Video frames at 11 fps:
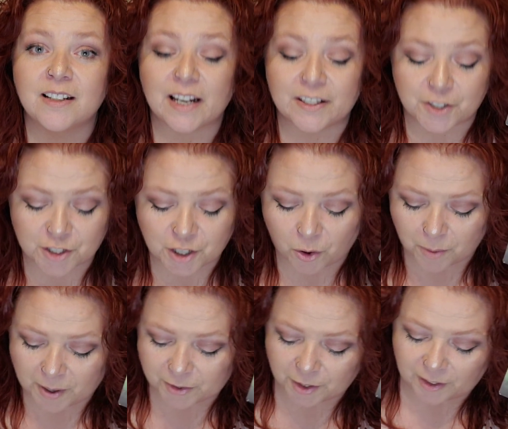and just go
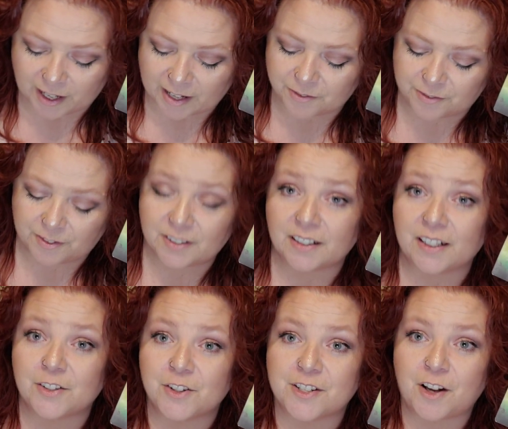about your life in
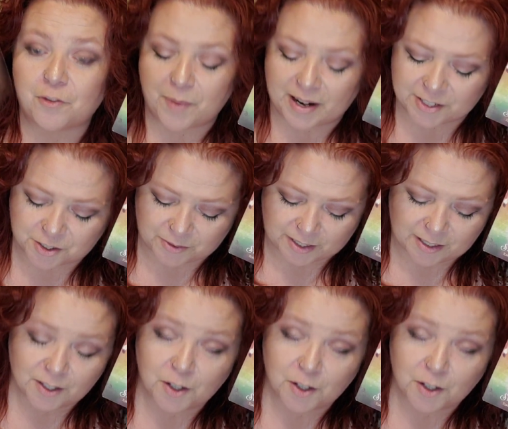your self-mastery,